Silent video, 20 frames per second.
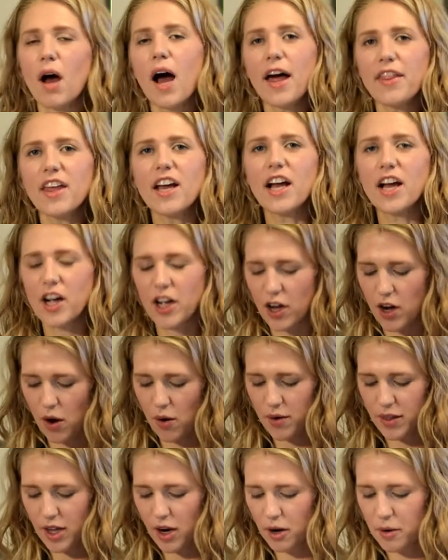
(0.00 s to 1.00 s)
I think it could
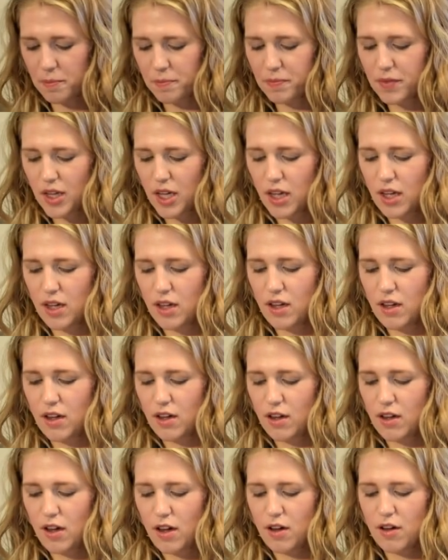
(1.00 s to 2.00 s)
go in there.
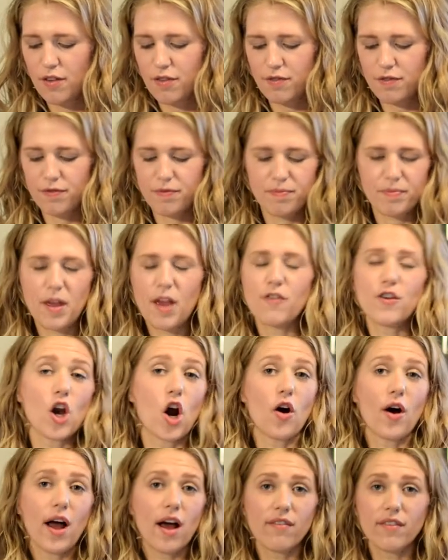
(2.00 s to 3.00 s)
If you
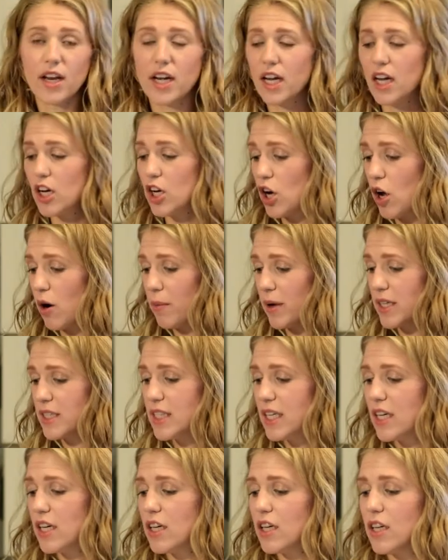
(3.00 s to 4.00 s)
don't have any, no big
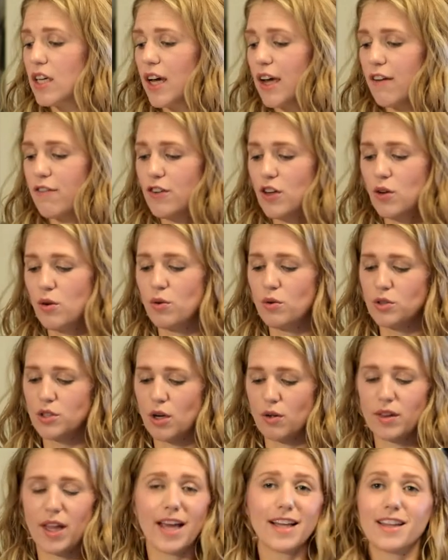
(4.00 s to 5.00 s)
deal. If you
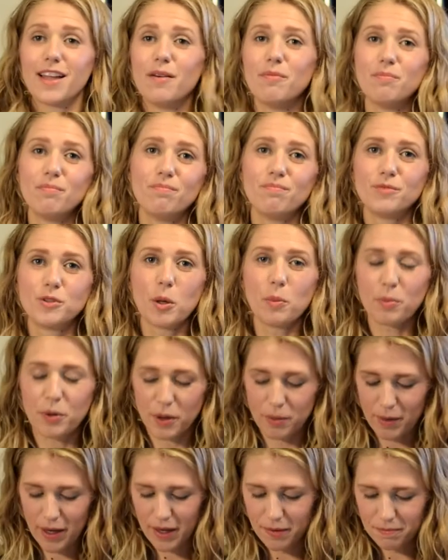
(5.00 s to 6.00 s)
don't like them, don't put
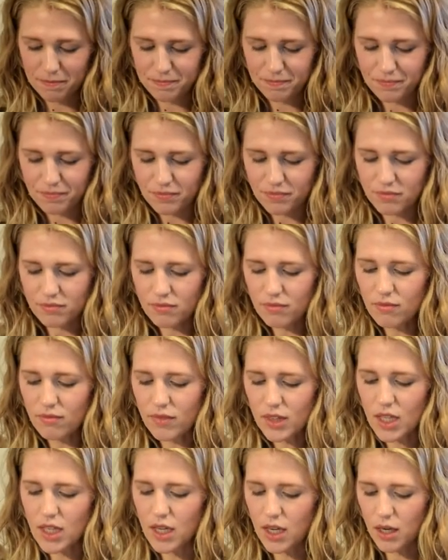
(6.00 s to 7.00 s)
them in.
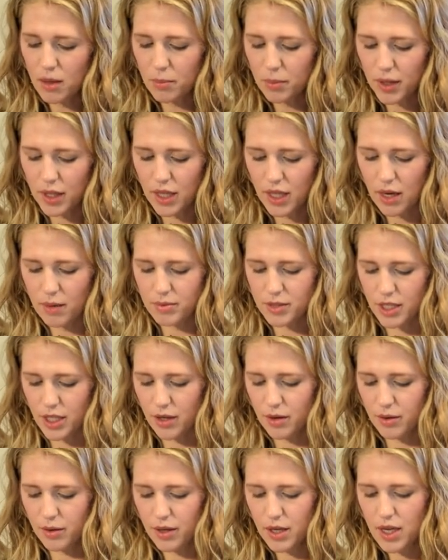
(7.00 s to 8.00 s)
Completely up to
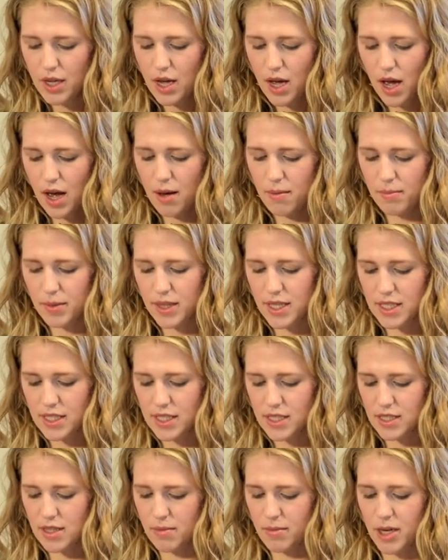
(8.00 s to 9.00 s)
you. Um, but this
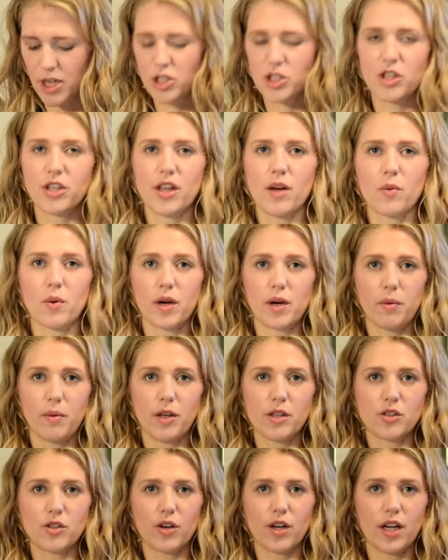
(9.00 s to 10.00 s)
is the mixture that we're going to
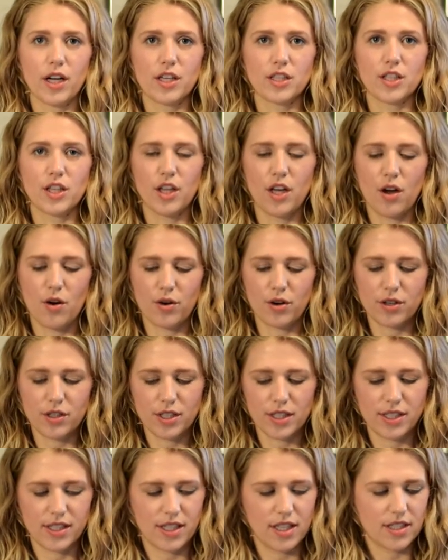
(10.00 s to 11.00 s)
be stirring into the
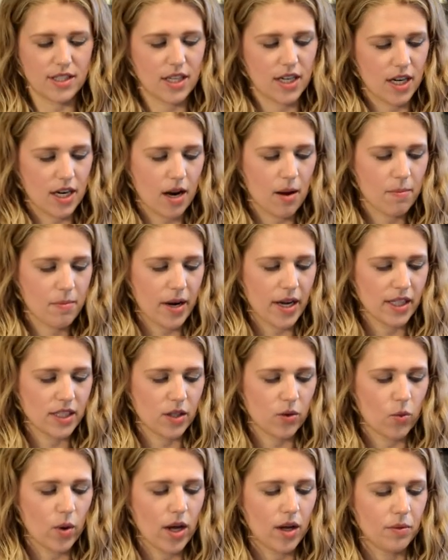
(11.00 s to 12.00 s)
yogurt to season it up nice
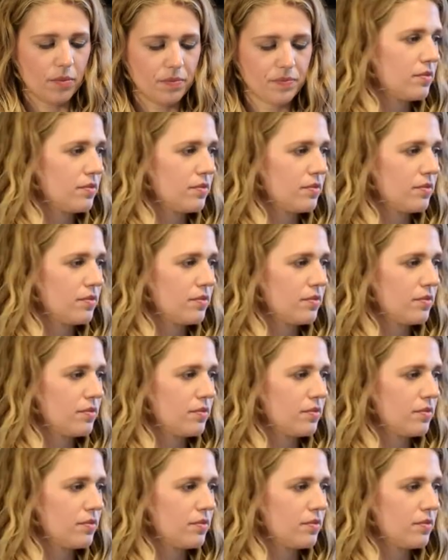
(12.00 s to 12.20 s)
and well.